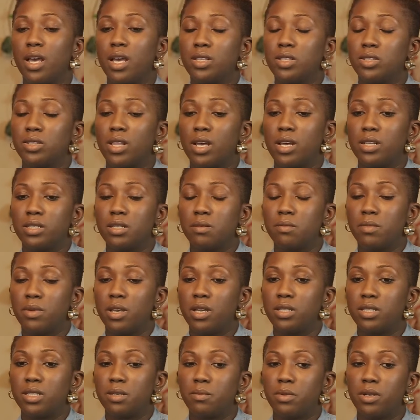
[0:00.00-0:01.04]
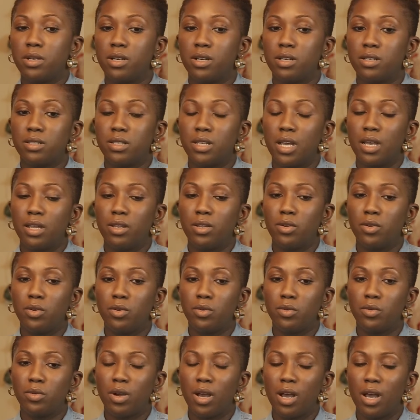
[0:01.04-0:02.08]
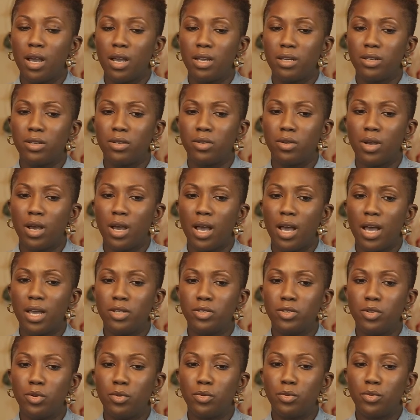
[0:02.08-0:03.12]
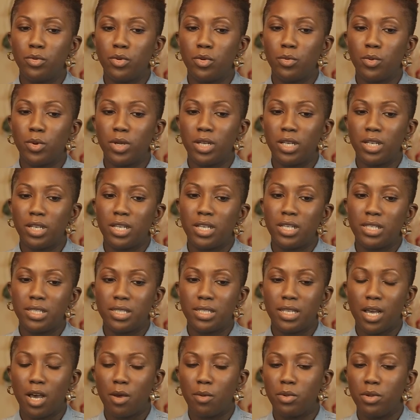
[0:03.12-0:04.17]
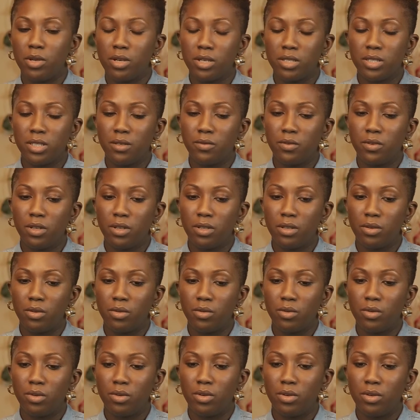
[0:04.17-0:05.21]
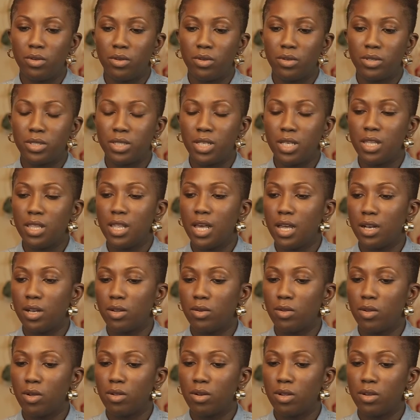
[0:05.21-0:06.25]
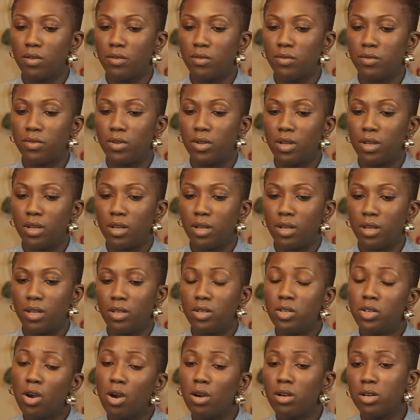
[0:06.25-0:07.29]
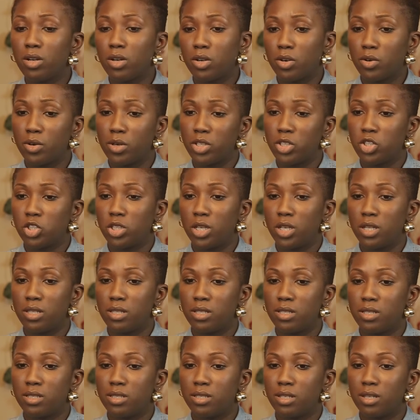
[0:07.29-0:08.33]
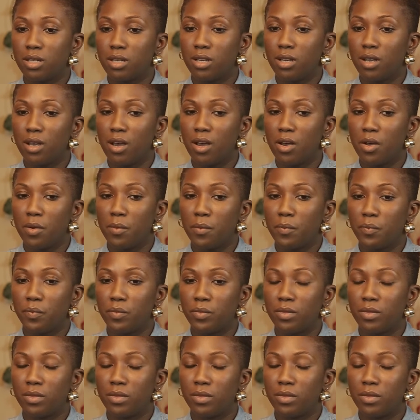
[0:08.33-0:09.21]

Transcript: that's that's amazing because I know I, you know I don't know what it is now because even you see that a lot of young Christians. Um,